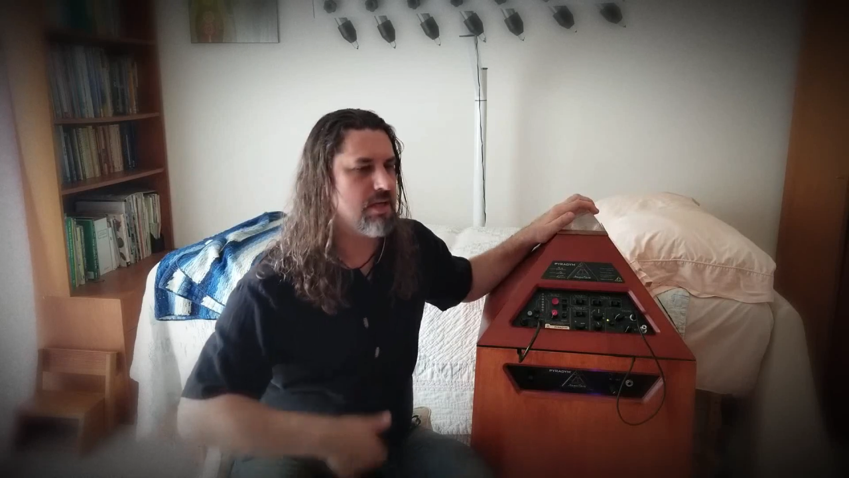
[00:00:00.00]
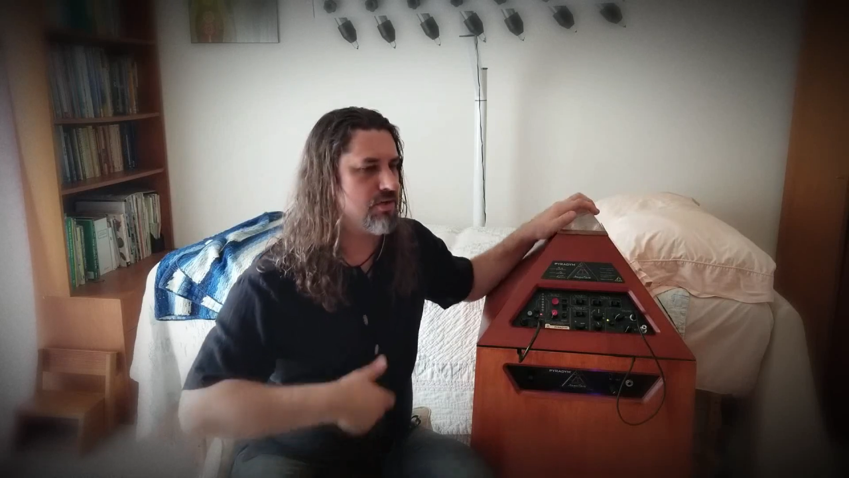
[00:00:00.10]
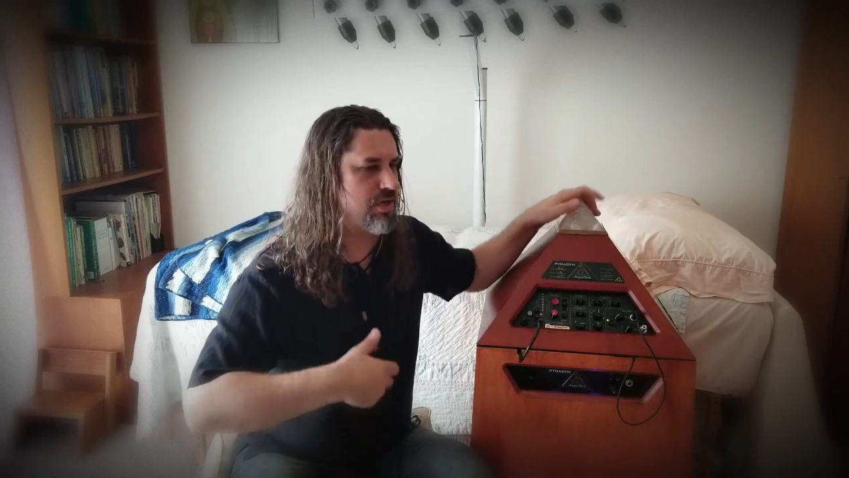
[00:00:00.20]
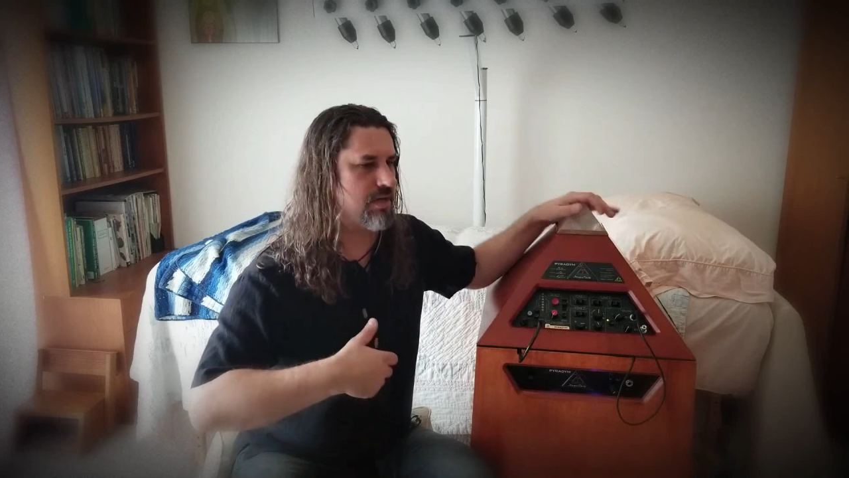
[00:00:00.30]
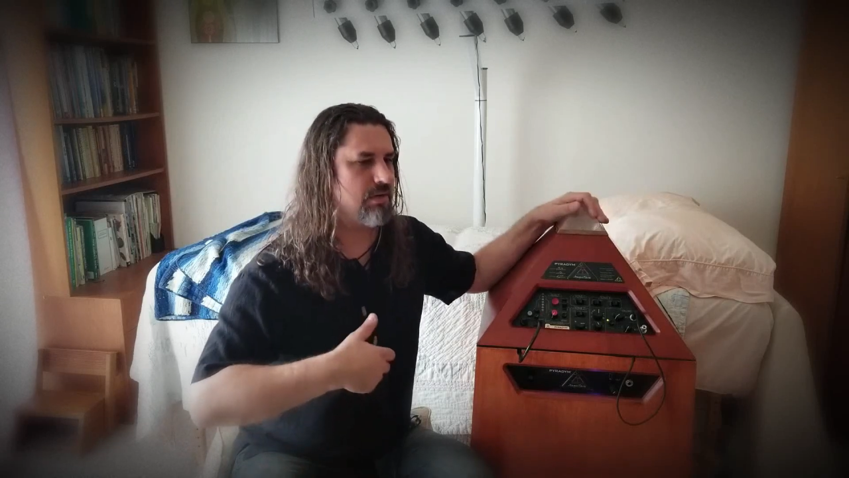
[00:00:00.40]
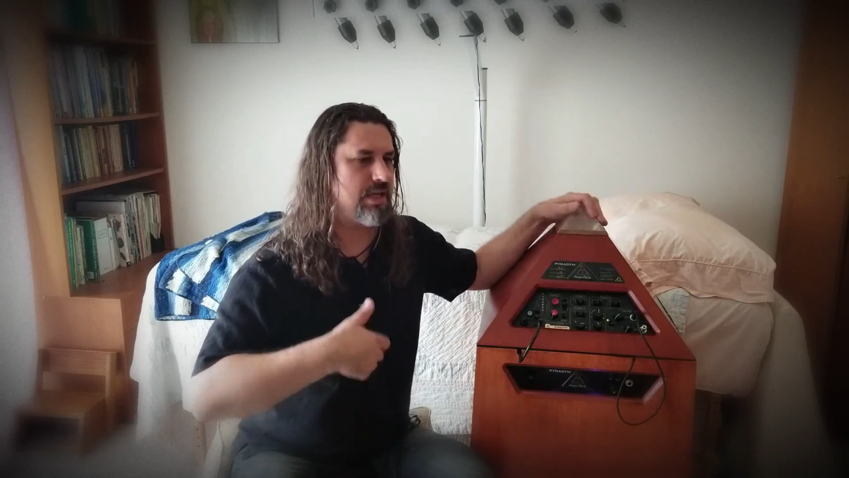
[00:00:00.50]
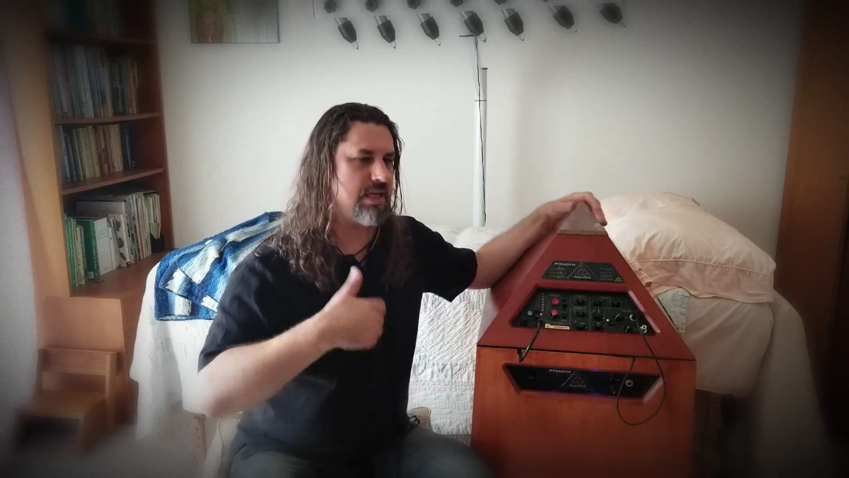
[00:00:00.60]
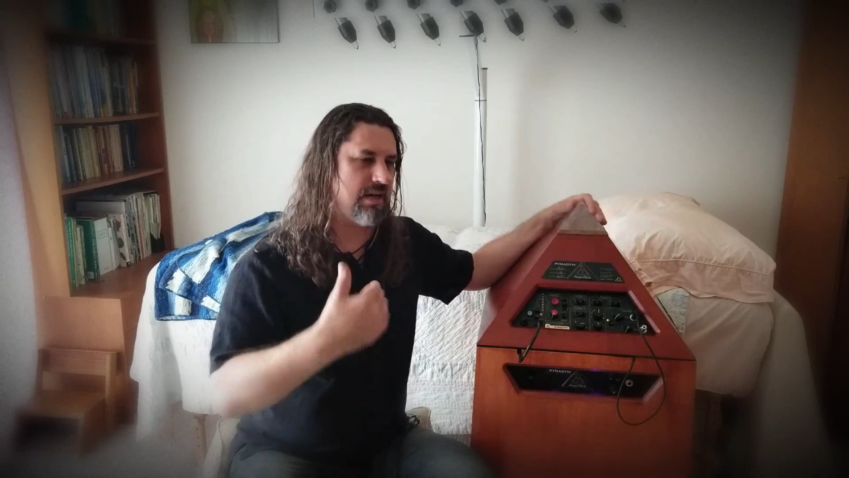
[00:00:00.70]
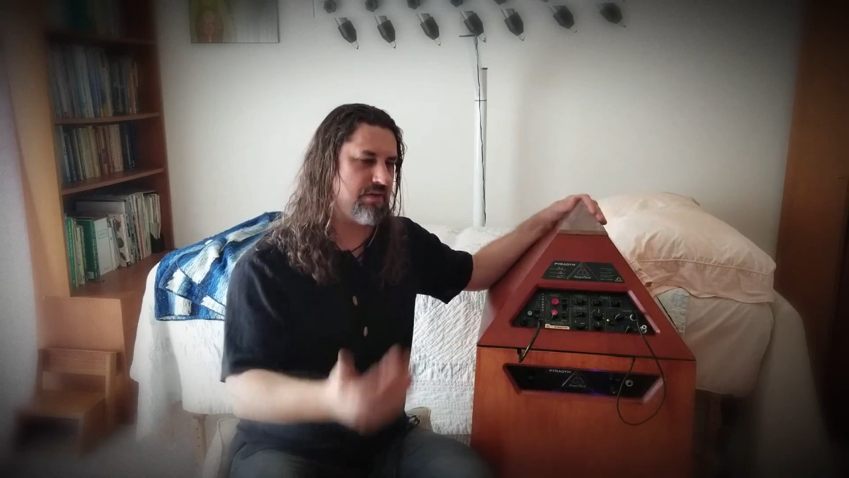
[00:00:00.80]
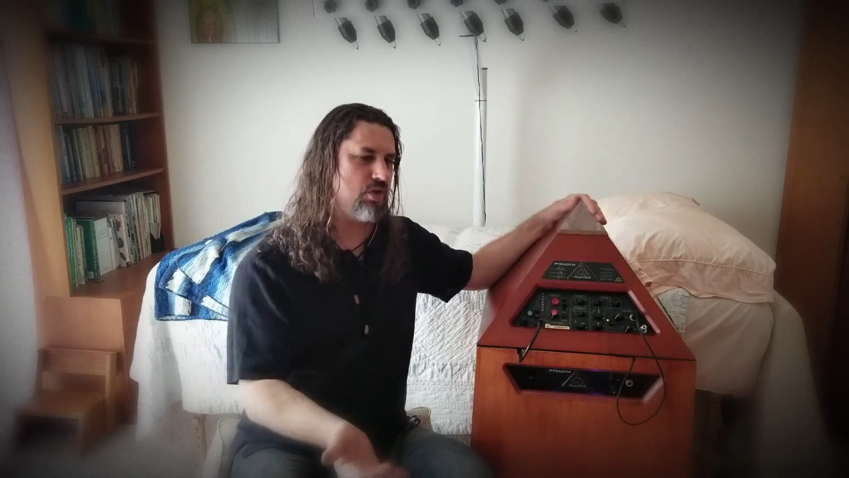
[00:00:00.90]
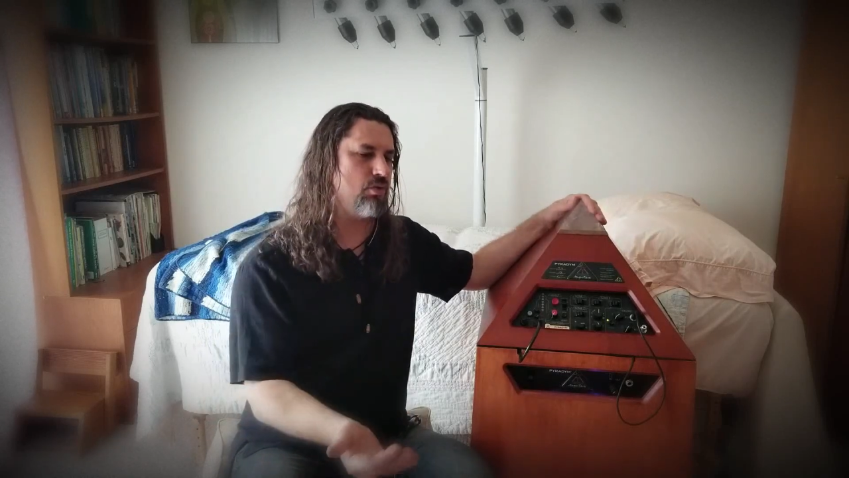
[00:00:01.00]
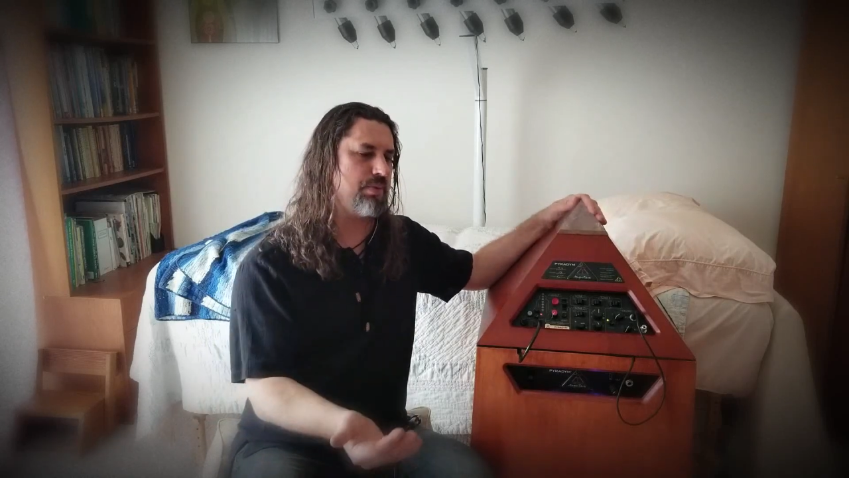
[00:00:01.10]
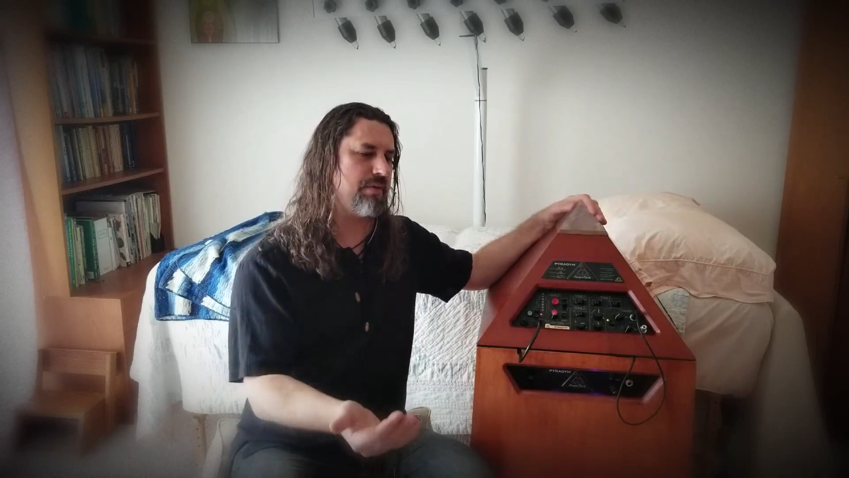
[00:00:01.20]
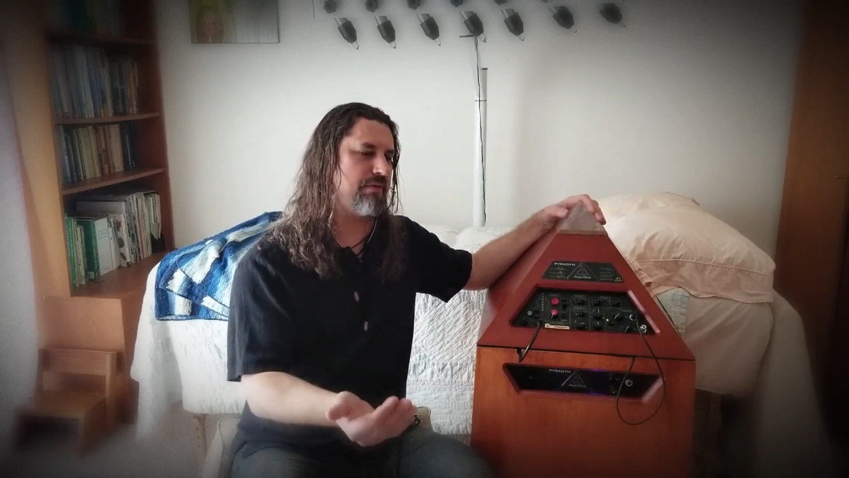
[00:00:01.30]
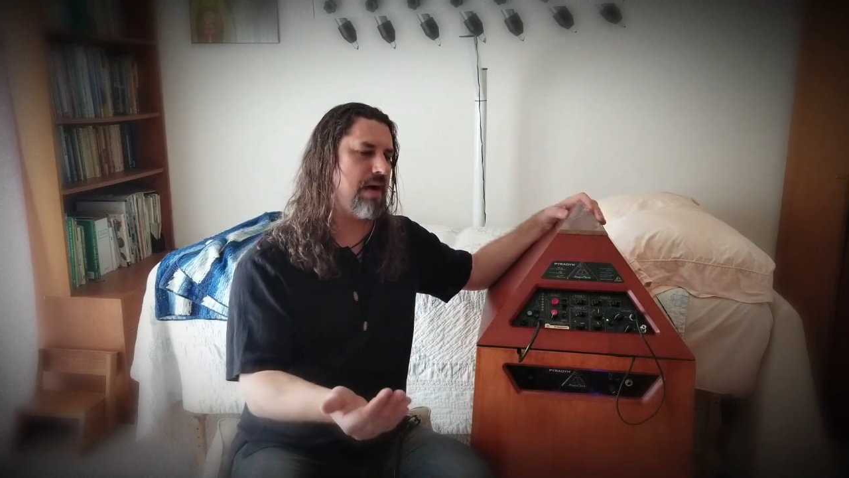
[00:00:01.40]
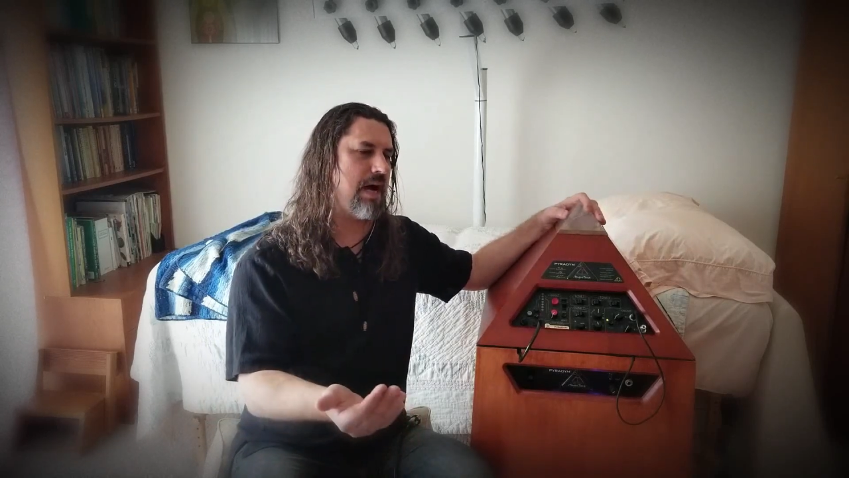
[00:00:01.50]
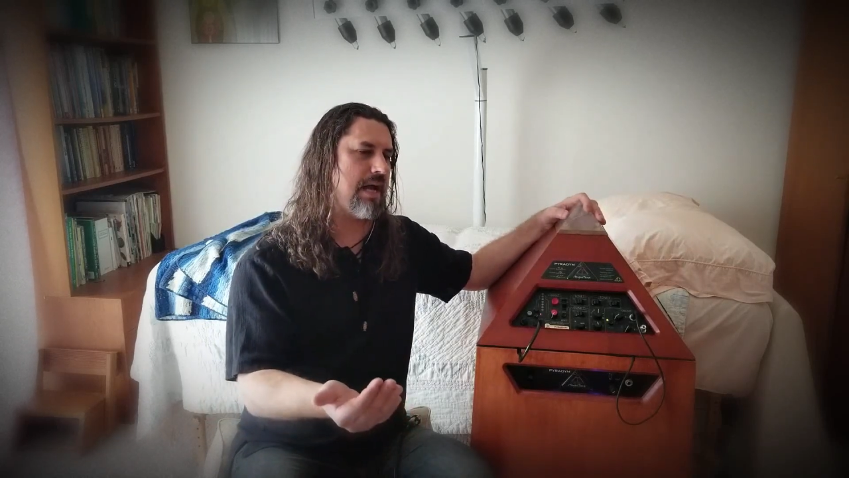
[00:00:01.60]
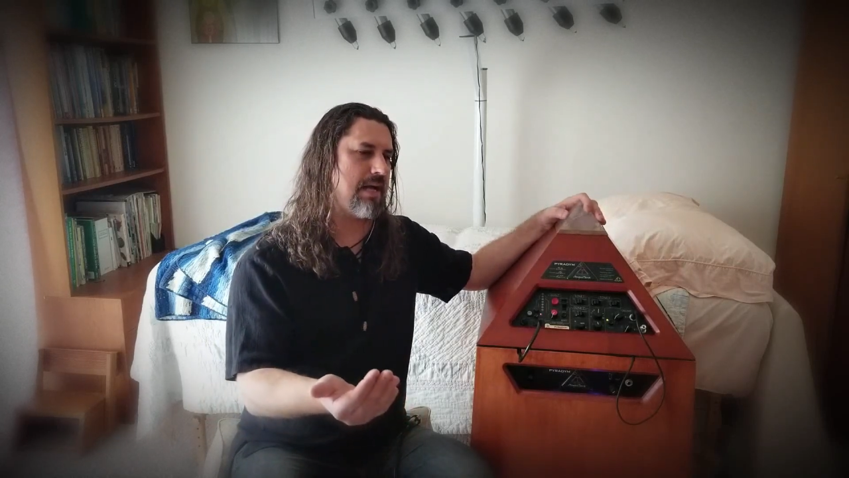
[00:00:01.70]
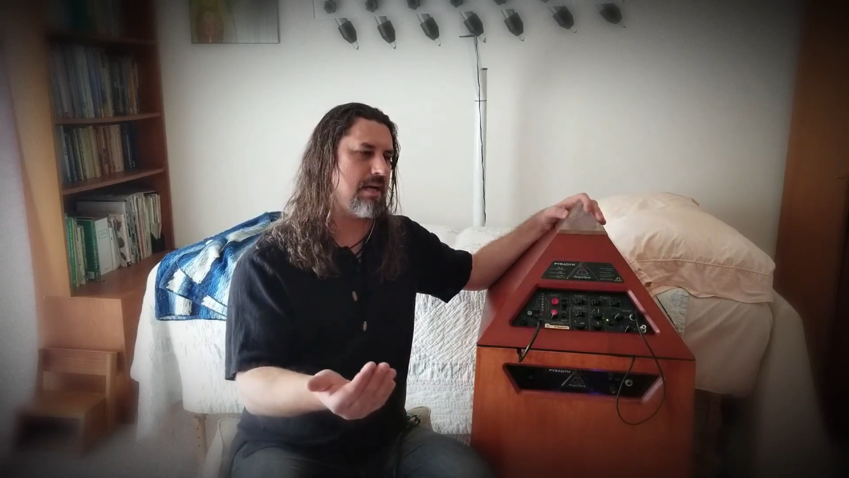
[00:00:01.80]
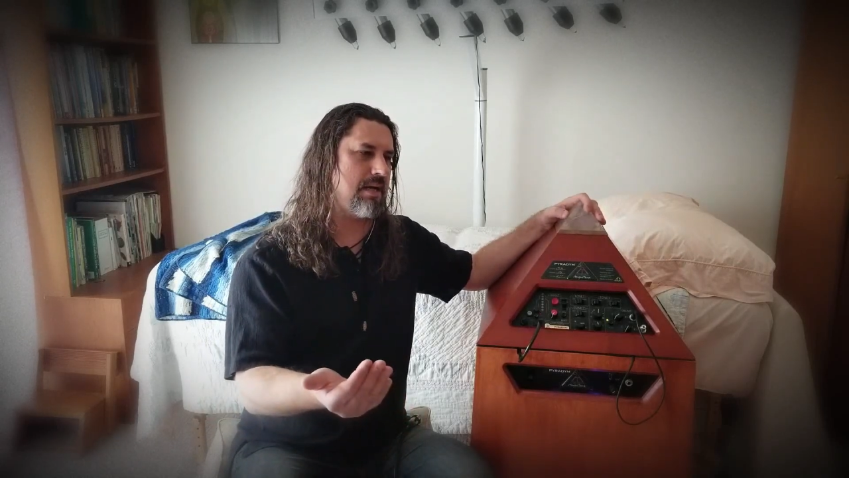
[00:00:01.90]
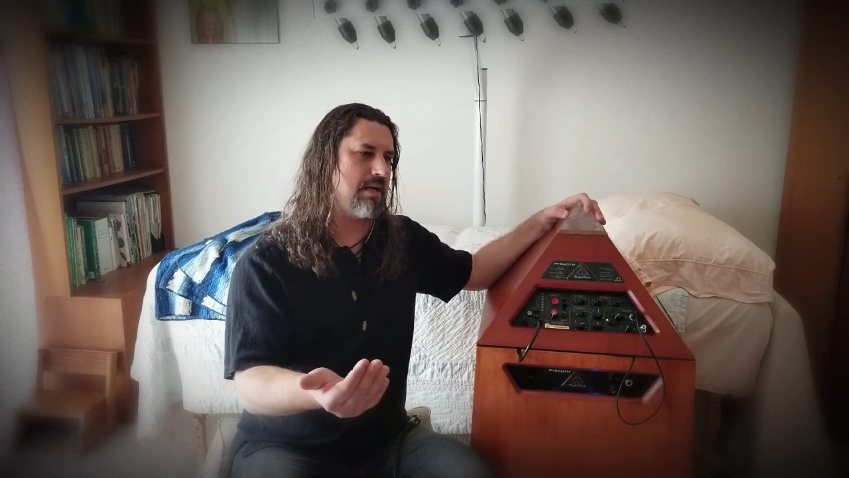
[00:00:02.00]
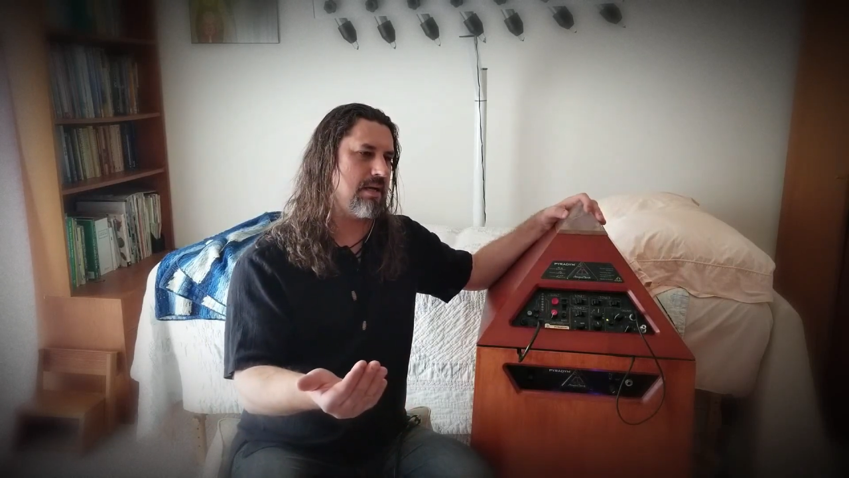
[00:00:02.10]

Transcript: Generally, if you provide,